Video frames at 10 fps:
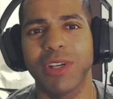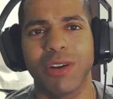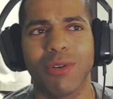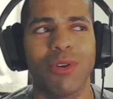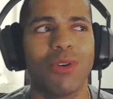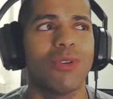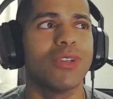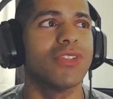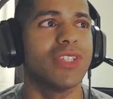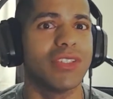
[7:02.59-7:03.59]
Oh Lord
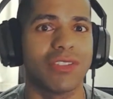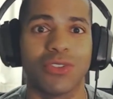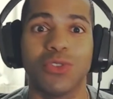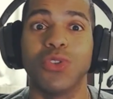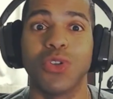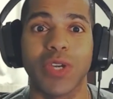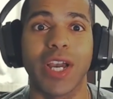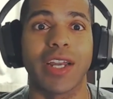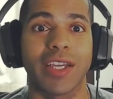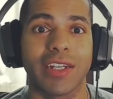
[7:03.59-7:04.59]
Jesus. You know you gotta
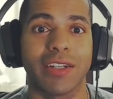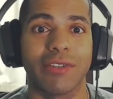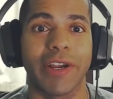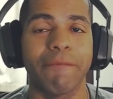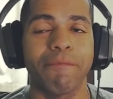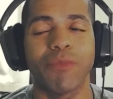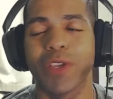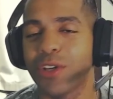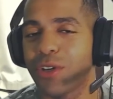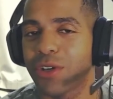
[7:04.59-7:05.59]
get it, right?
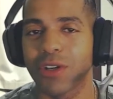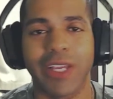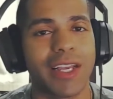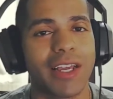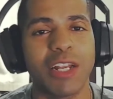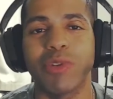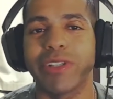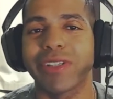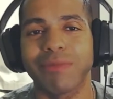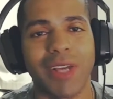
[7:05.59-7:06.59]
Okay, anyways,
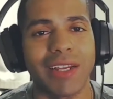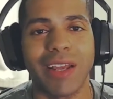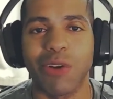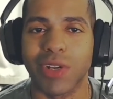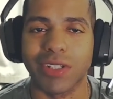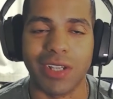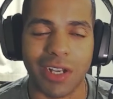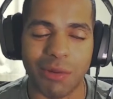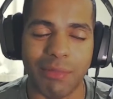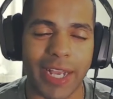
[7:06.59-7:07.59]
I digress. I
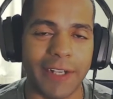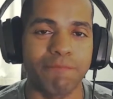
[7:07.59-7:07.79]
come back.